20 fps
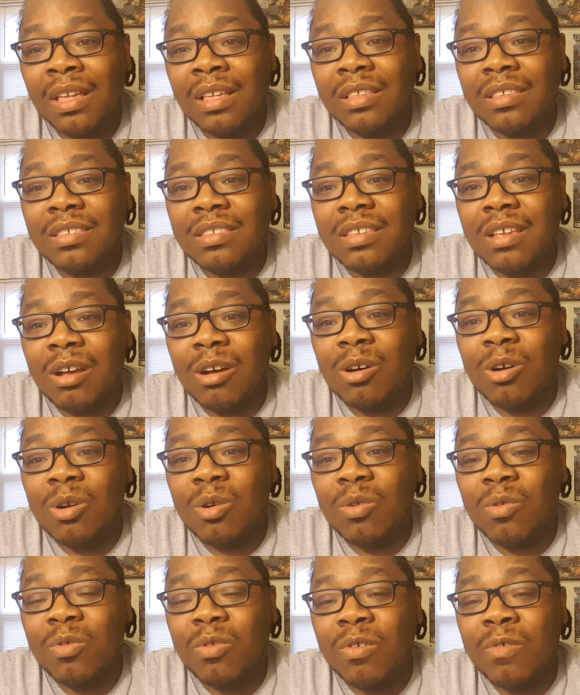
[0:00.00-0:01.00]

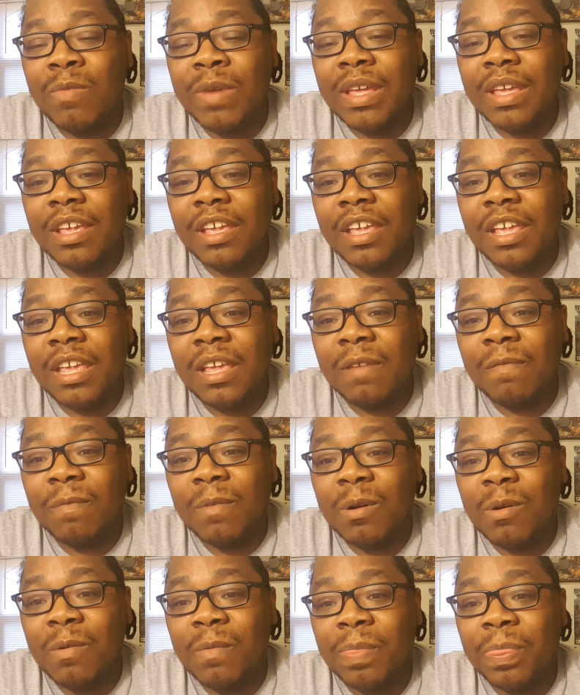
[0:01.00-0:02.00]
So, you went
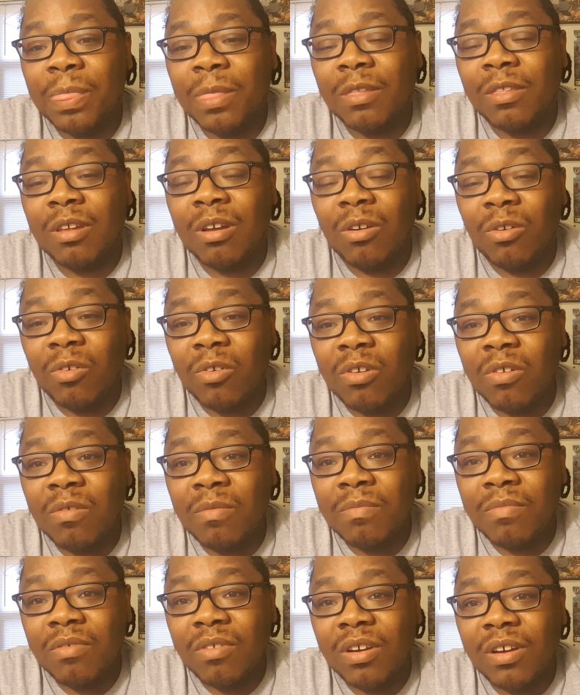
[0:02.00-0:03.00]
evil. Turn on your
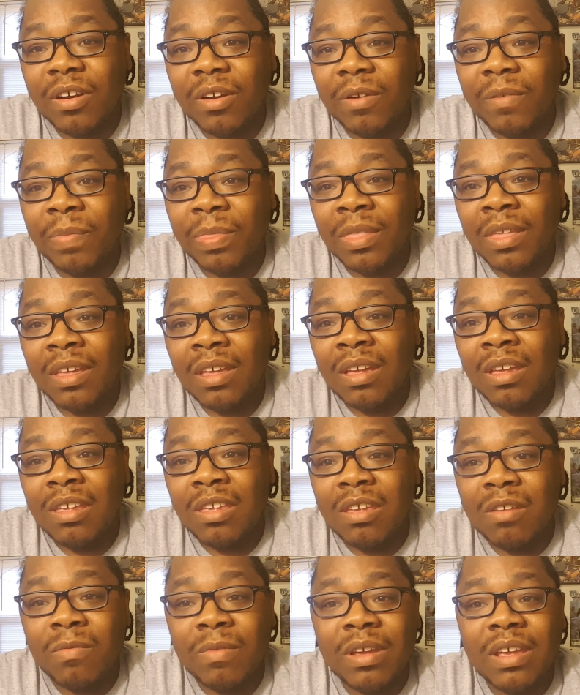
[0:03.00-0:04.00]
brother.
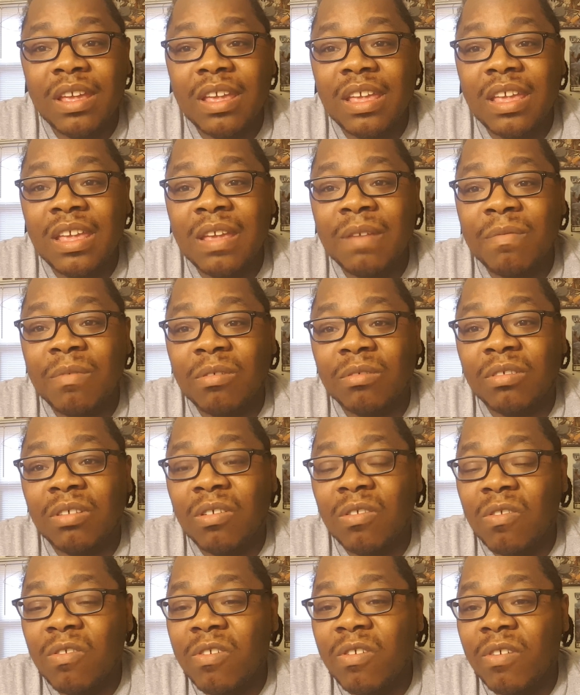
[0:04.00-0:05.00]
You went evil.
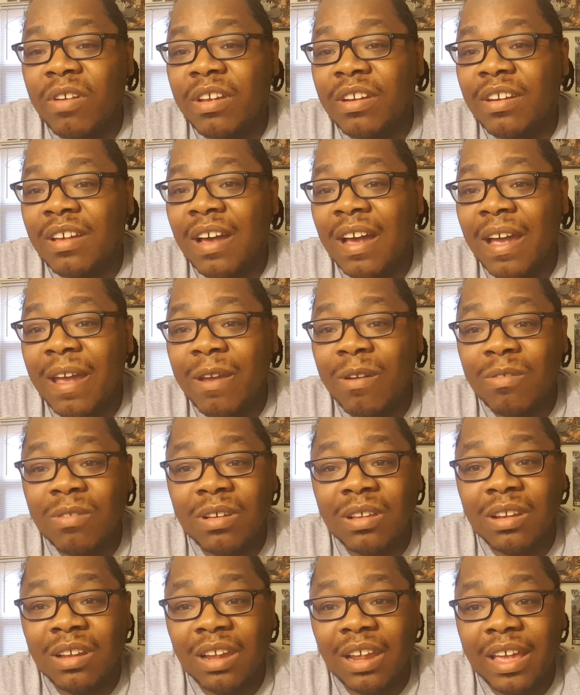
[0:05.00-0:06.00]
Turn on your entire
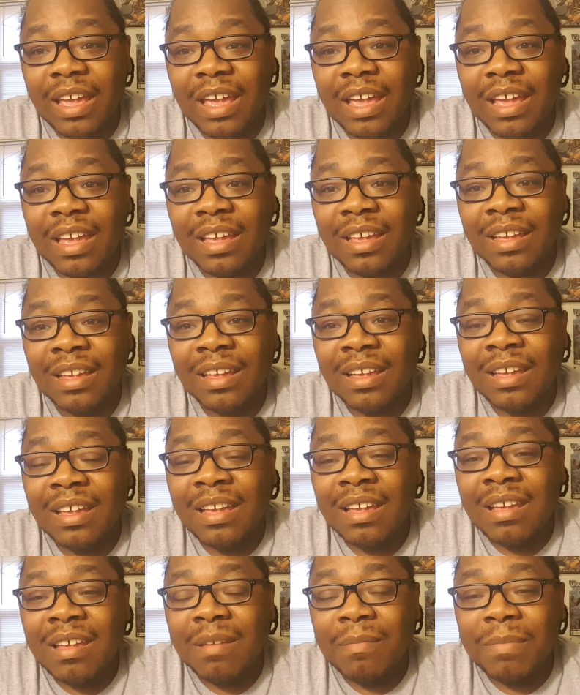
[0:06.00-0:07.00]
clan
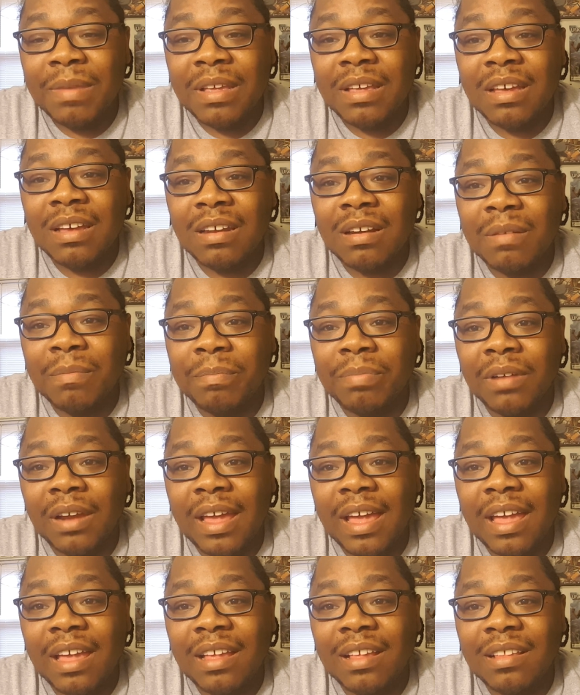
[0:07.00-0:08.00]
because of
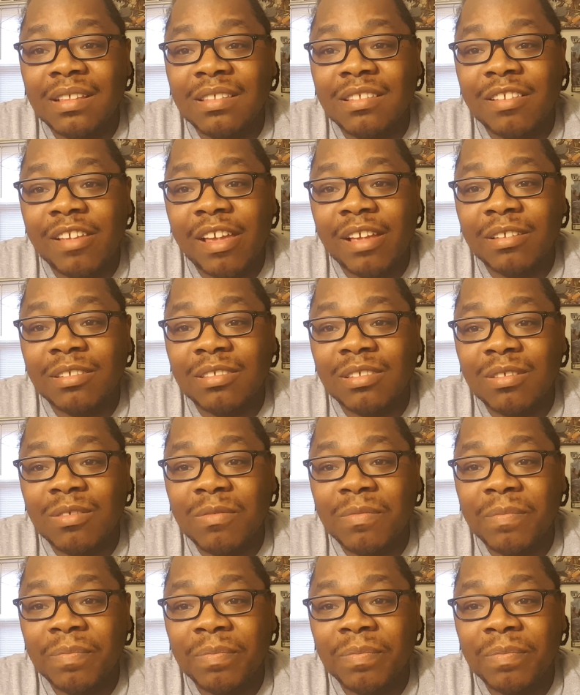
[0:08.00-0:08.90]
Black Zetsu.